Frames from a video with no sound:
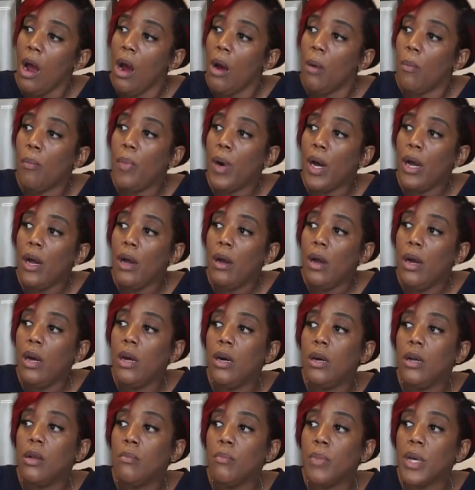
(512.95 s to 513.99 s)
But
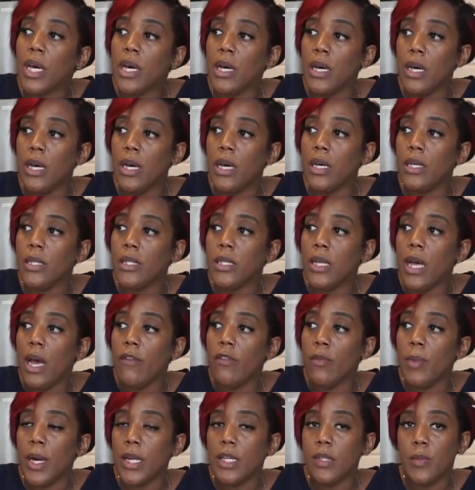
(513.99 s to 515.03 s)
because
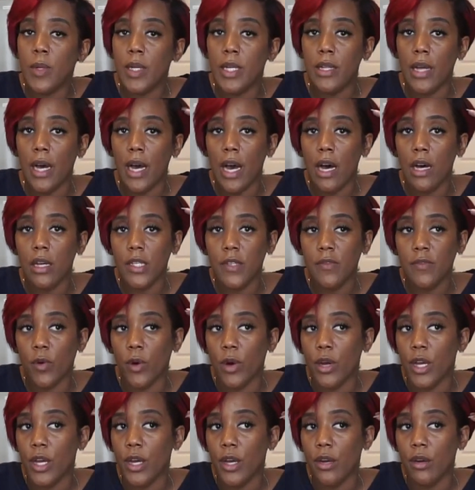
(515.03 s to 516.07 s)
everybody's been in the house
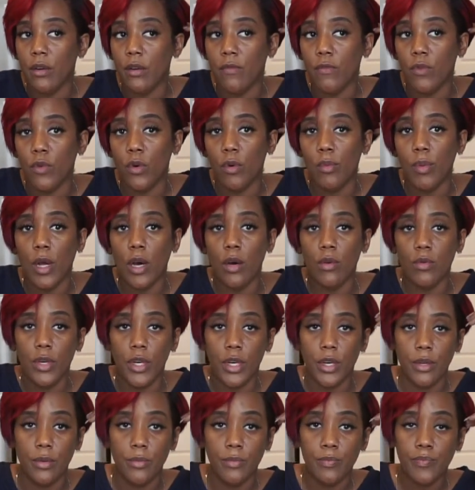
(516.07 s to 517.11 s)
for a year, full blown
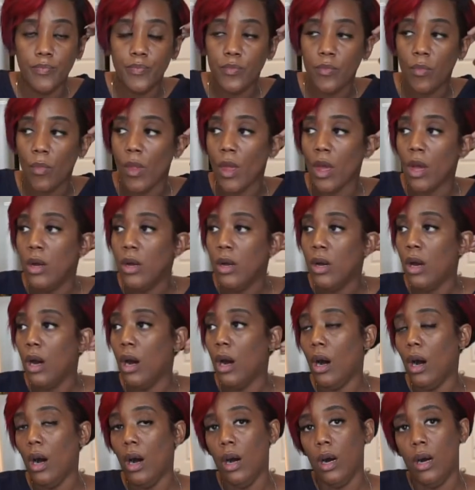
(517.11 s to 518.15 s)
year,
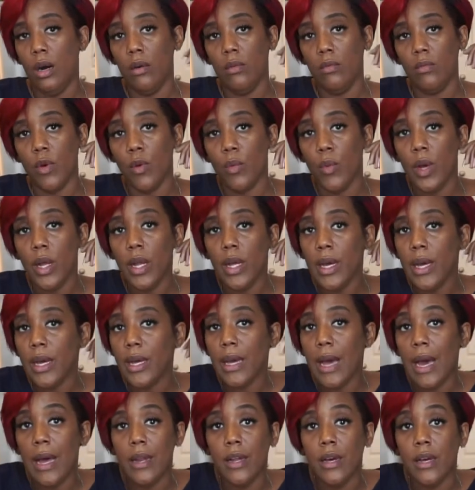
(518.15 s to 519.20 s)
we really ain't
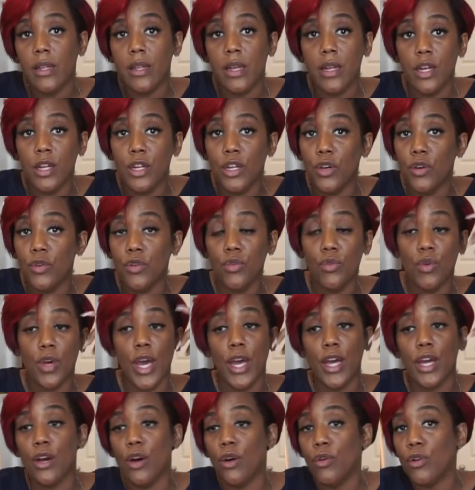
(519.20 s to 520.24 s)
got nothing to do. You
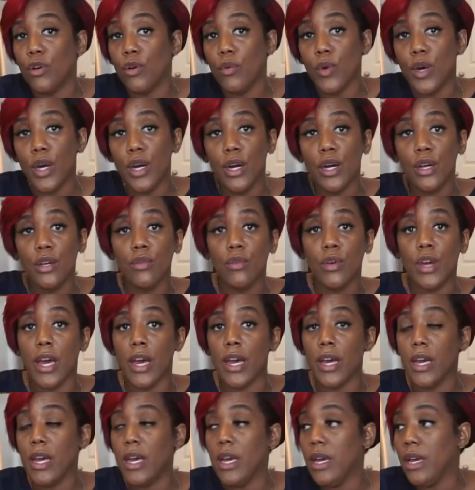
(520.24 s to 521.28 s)
can't go nowhere, you
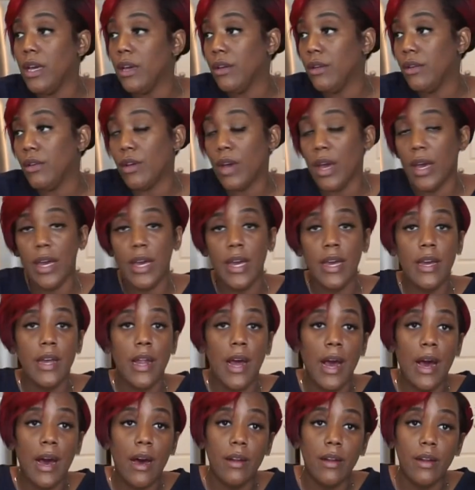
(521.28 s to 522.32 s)
can't eat
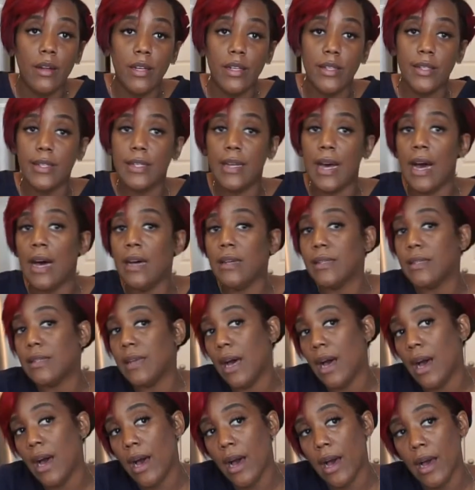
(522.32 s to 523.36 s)
out unless it's
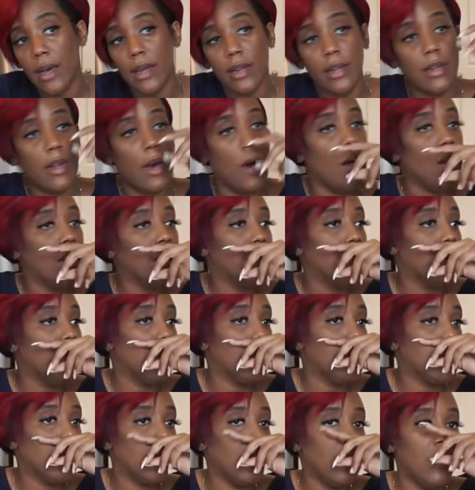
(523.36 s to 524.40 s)
outside and all this
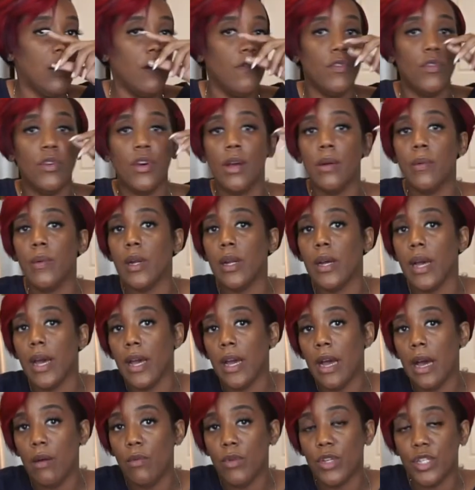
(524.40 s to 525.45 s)
other stuff. You can't really
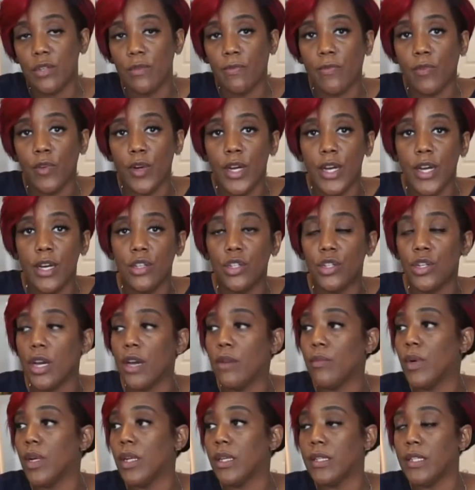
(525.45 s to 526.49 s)
hang out with your friends, you
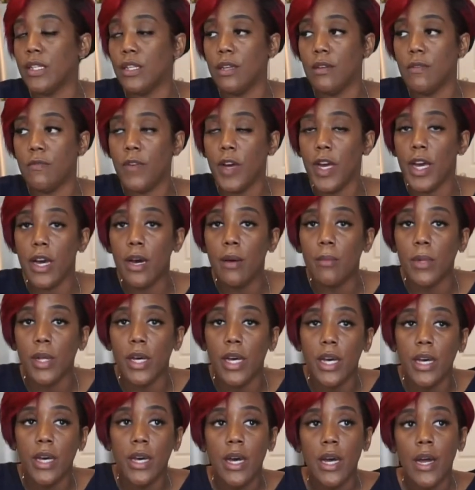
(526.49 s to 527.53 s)
can't really see your
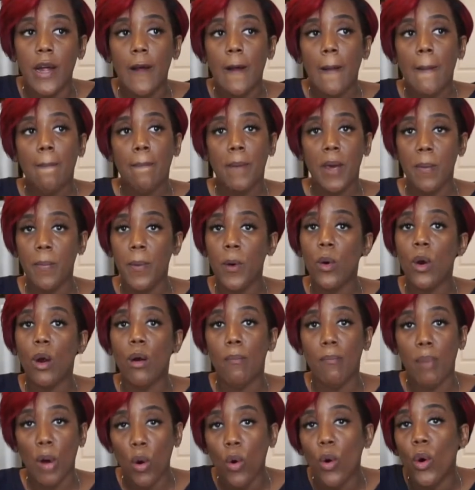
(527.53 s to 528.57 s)
family. People
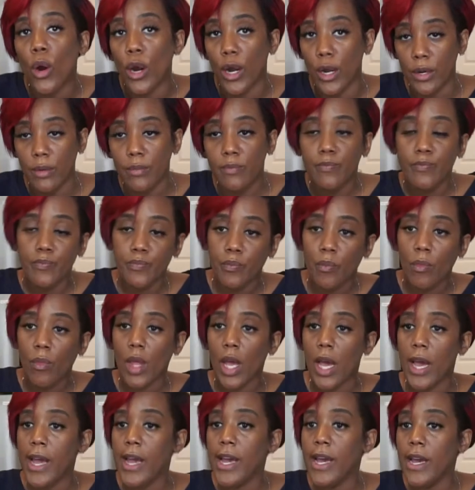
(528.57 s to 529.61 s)
are bored.
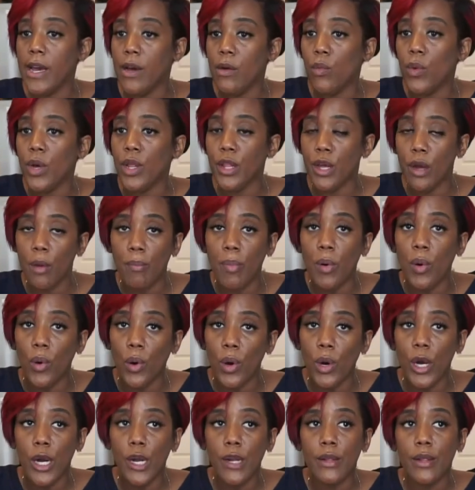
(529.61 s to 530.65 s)
And when they're
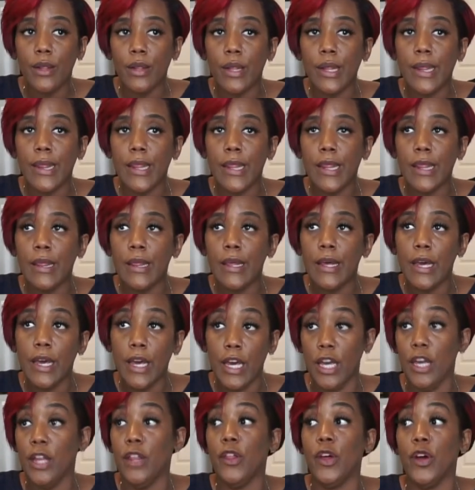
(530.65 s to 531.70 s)
bored,
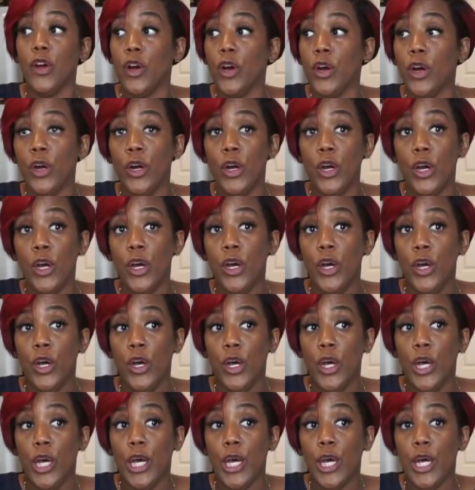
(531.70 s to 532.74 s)
either
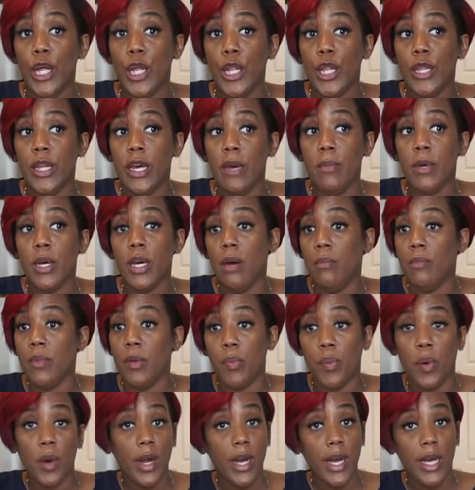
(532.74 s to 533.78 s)
they become
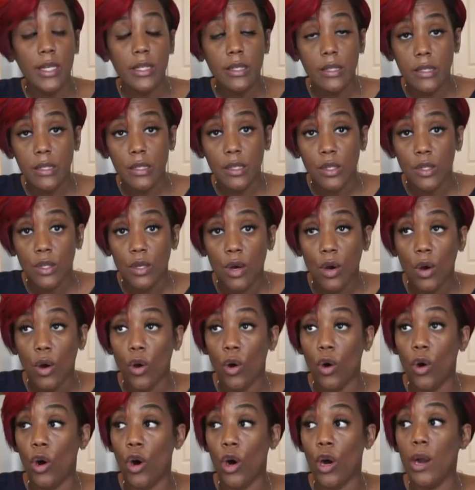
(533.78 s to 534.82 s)
depressed,
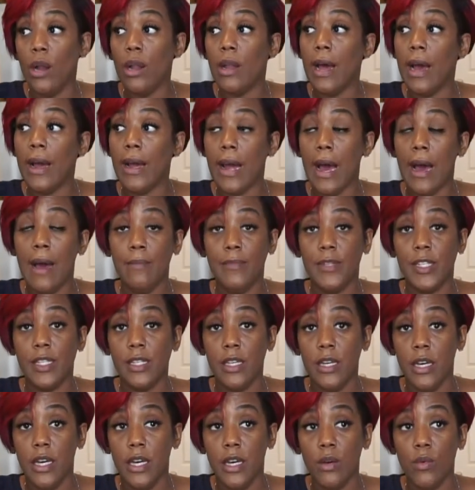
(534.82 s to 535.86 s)
or like I'm
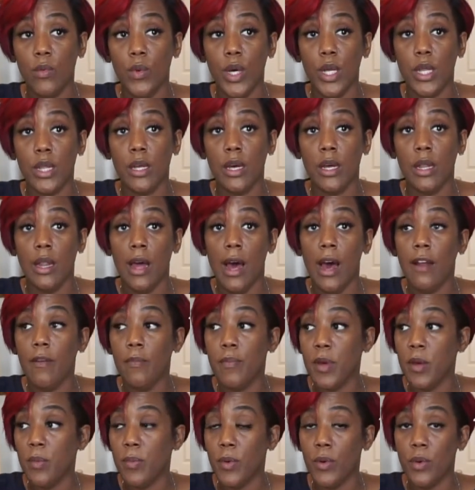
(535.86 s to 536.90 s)
seeing with a lot
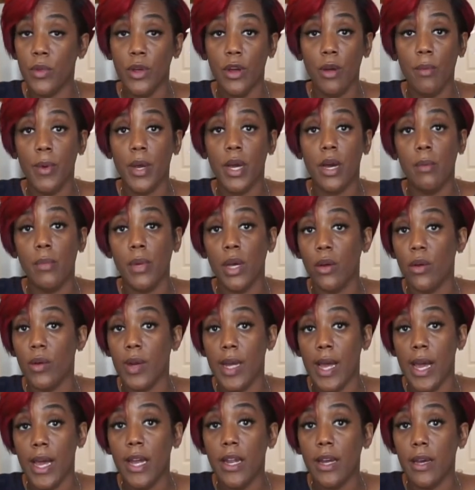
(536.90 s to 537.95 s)
of people, they're becoming
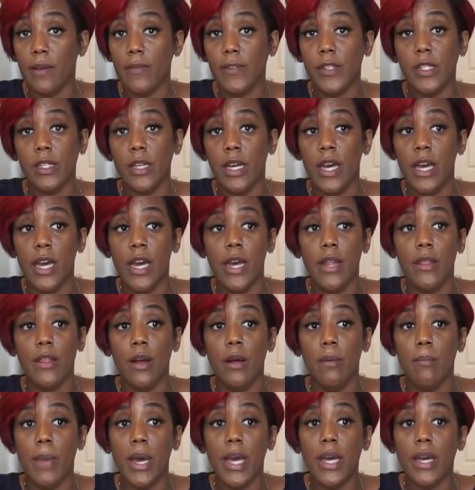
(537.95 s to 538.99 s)
creatives and
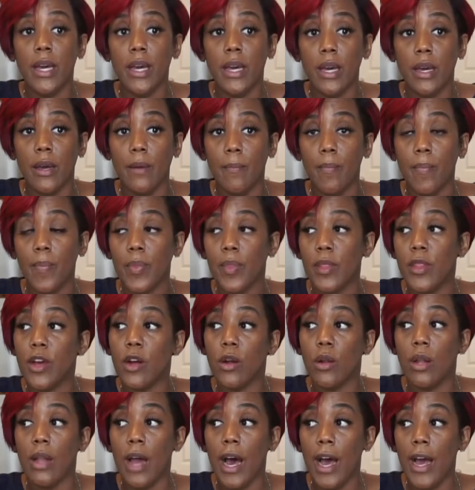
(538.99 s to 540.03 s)
they're making
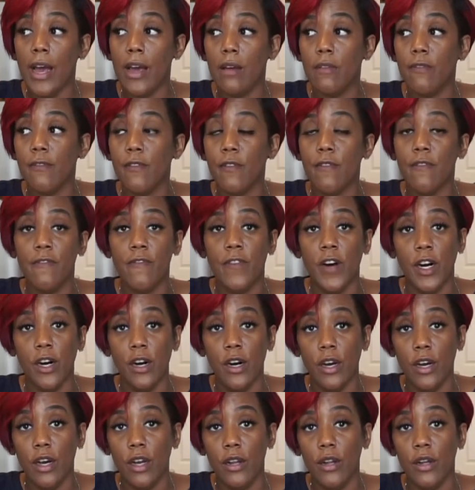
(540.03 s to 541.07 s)
their life
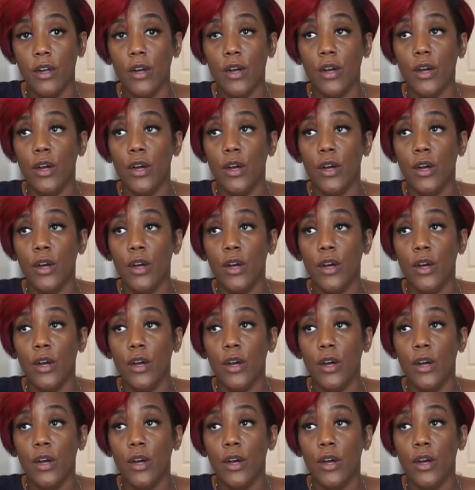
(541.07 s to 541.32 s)
fun